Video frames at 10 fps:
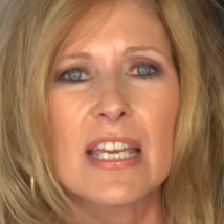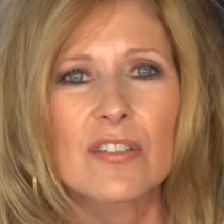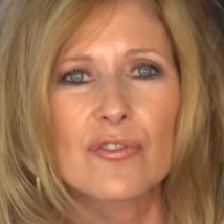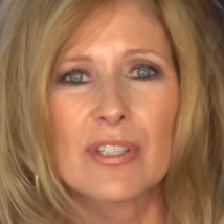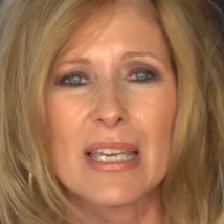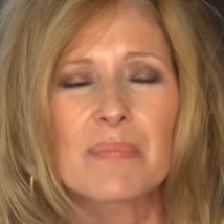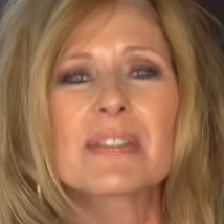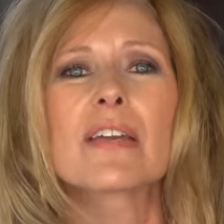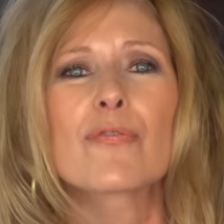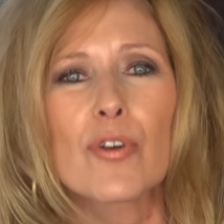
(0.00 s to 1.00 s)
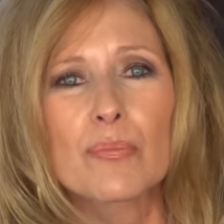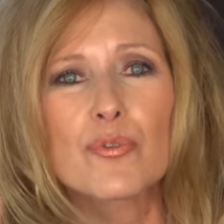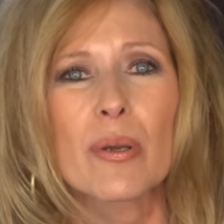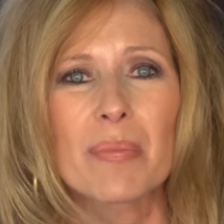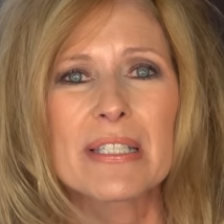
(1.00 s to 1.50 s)
it keeps it from
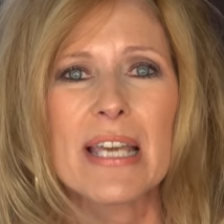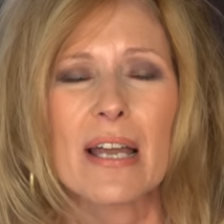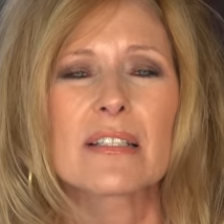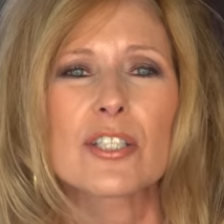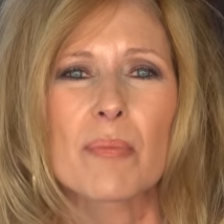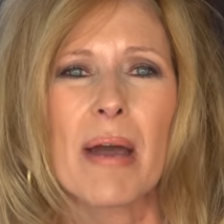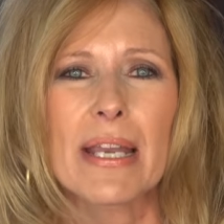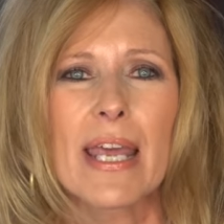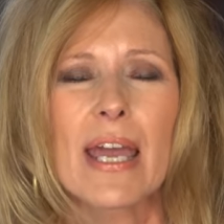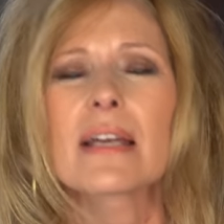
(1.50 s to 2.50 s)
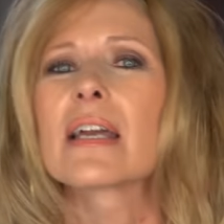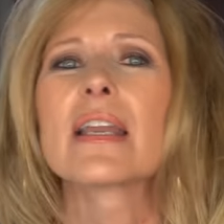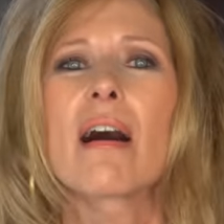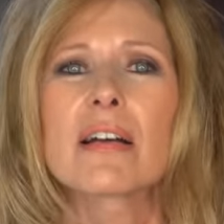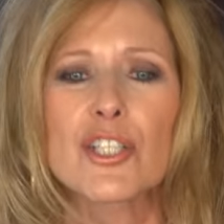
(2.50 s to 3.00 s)
dripping down into my neck
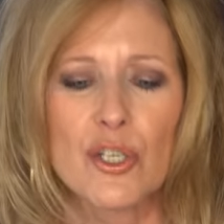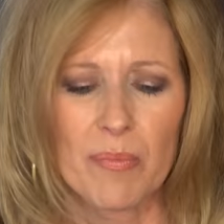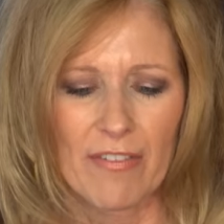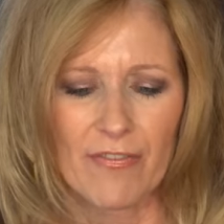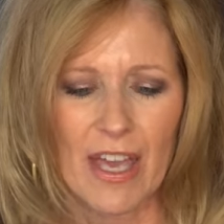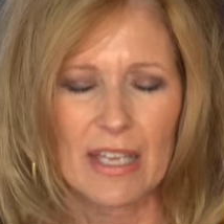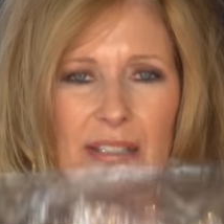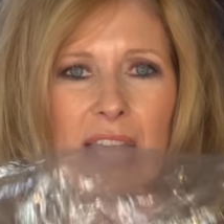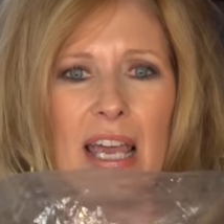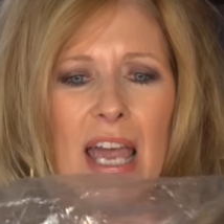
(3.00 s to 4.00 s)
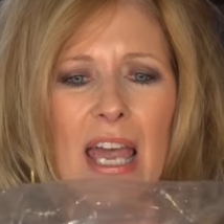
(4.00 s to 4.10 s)
and onto my face.